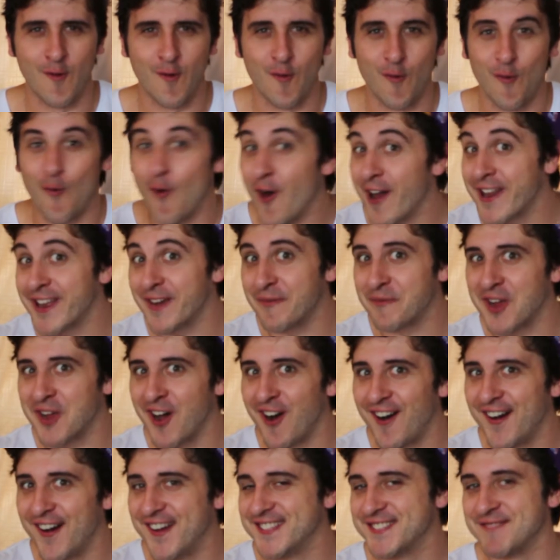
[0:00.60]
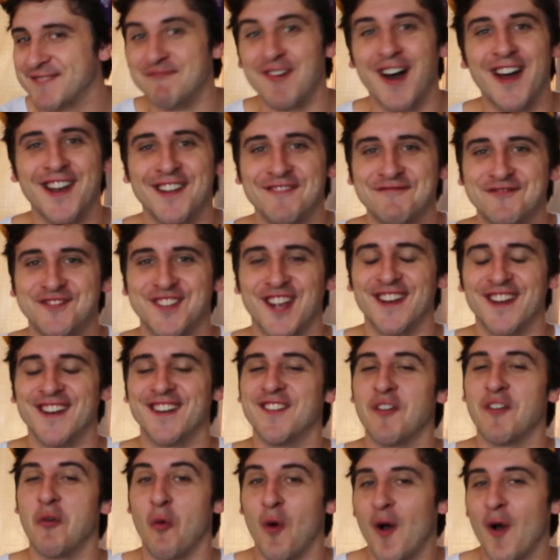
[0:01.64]
What up guys, my name's
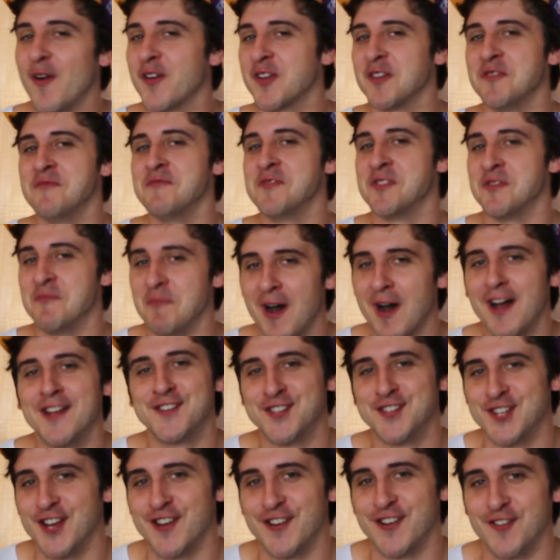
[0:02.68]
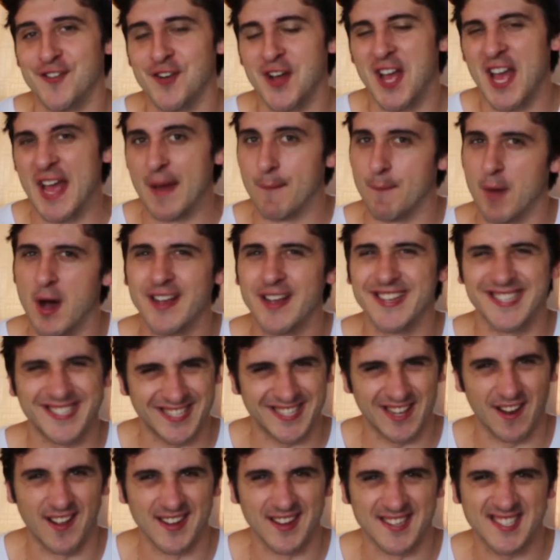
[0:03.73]
Jayden, welcome to my channel and my
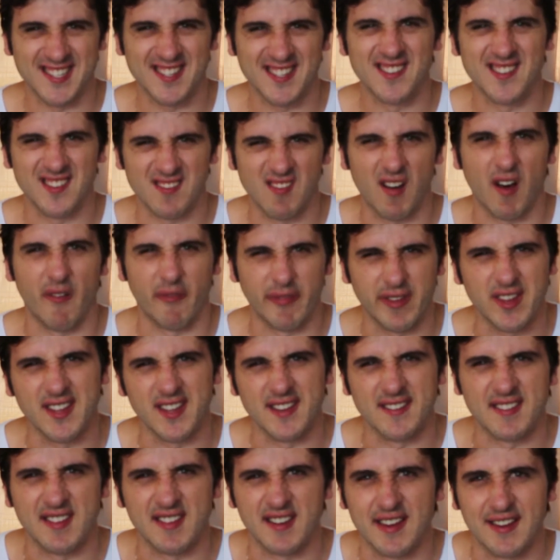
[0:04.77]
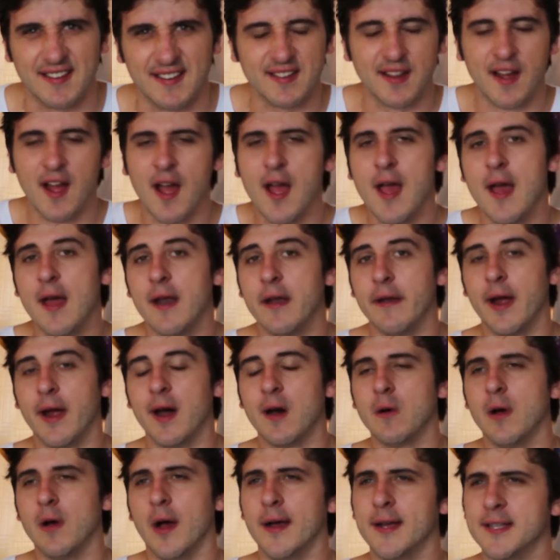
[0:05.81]
slice of the internet.
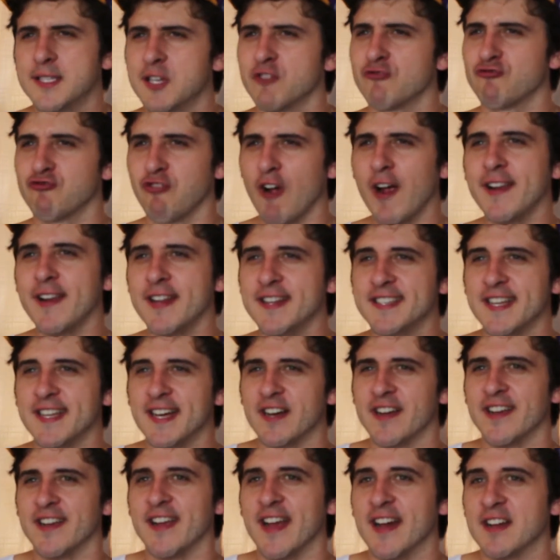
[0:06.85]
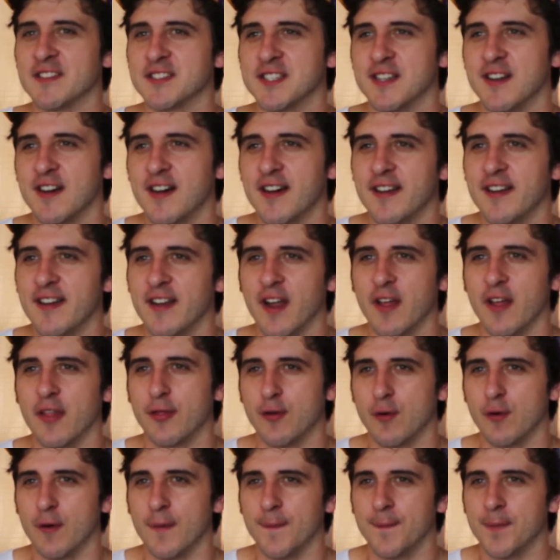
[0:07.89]
Now, it's a rainy day outside and I
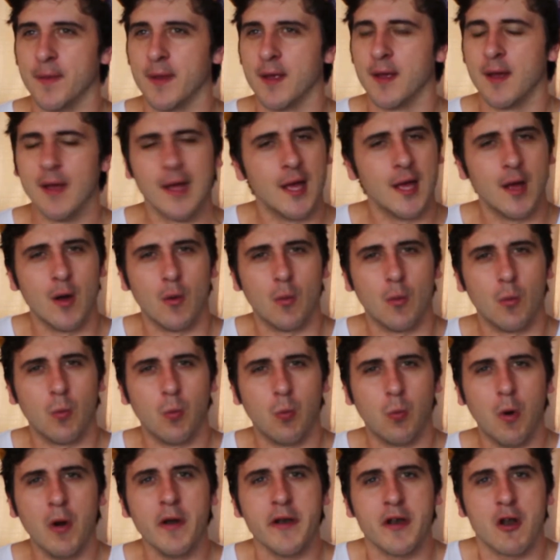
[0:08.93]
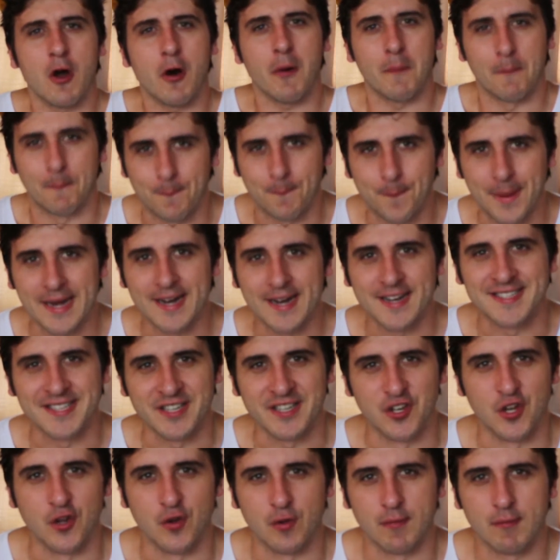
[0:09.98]
thought, what not better to
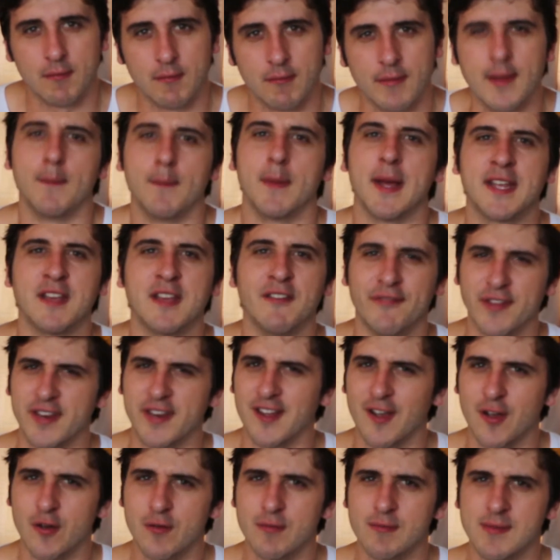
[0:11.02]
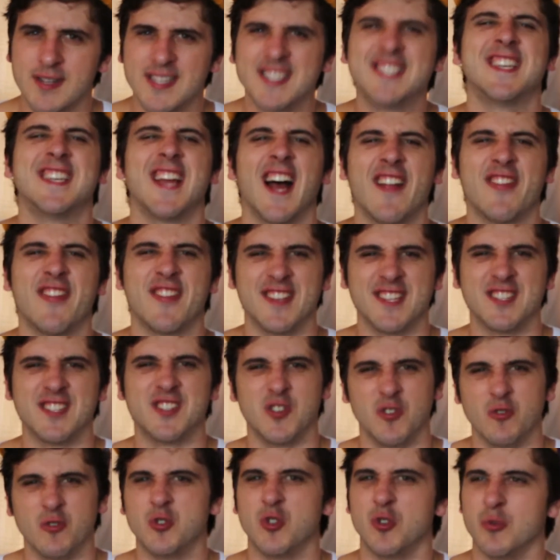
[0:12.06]
do than make a video and start
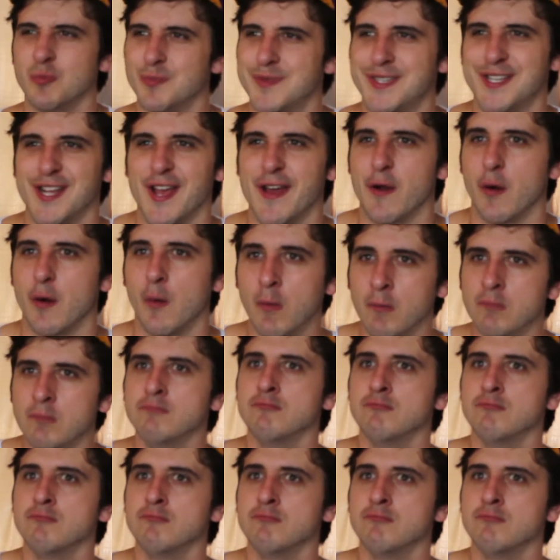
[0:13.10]
this YouTube channel.